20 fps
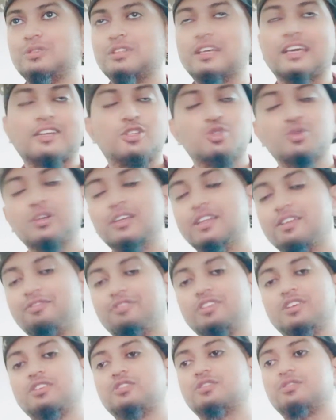the actual
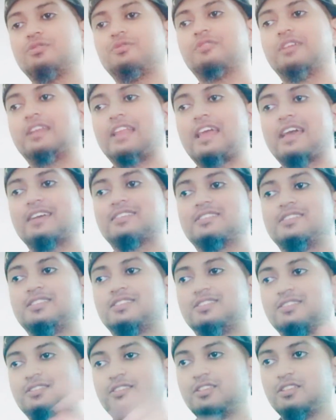definition of
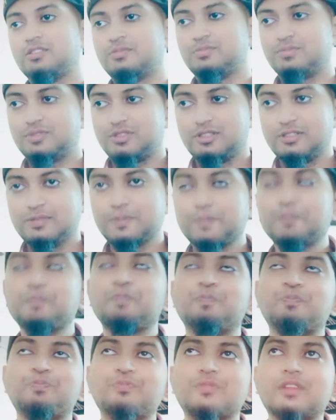relaxation comes,
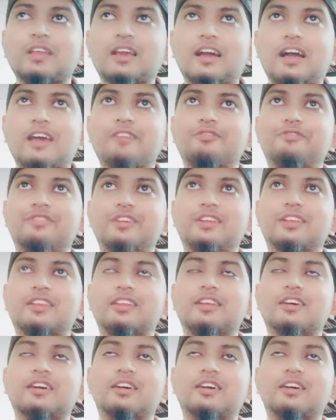I feel.